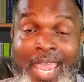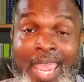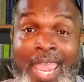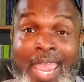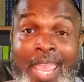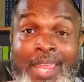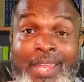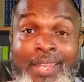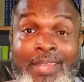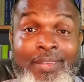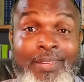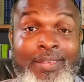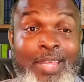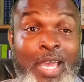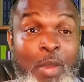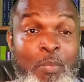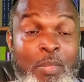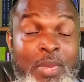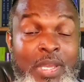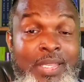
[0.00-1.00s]
and
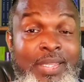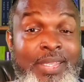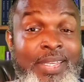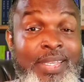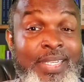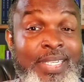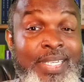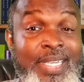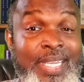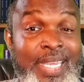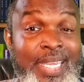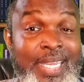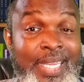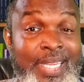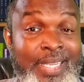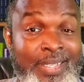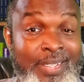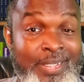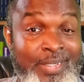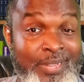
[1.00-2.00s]
some of the
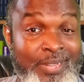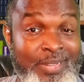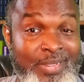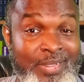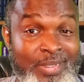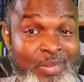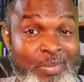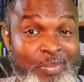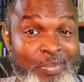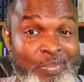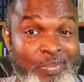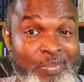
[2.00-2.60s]
deacons.